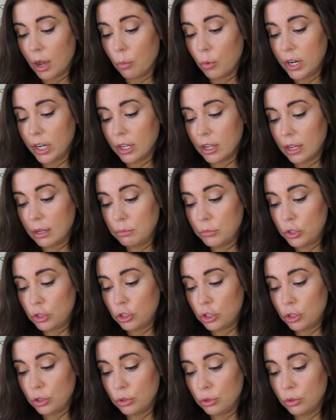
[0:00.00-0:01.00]
when it comes
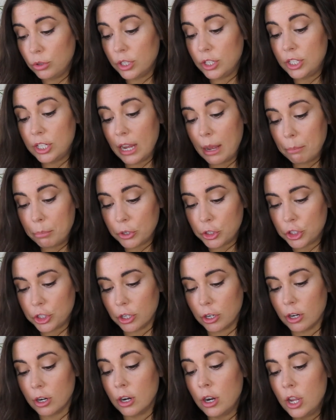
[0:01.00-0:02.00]
to the
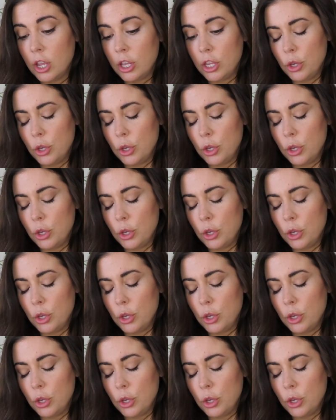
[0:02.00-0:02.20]
temperature,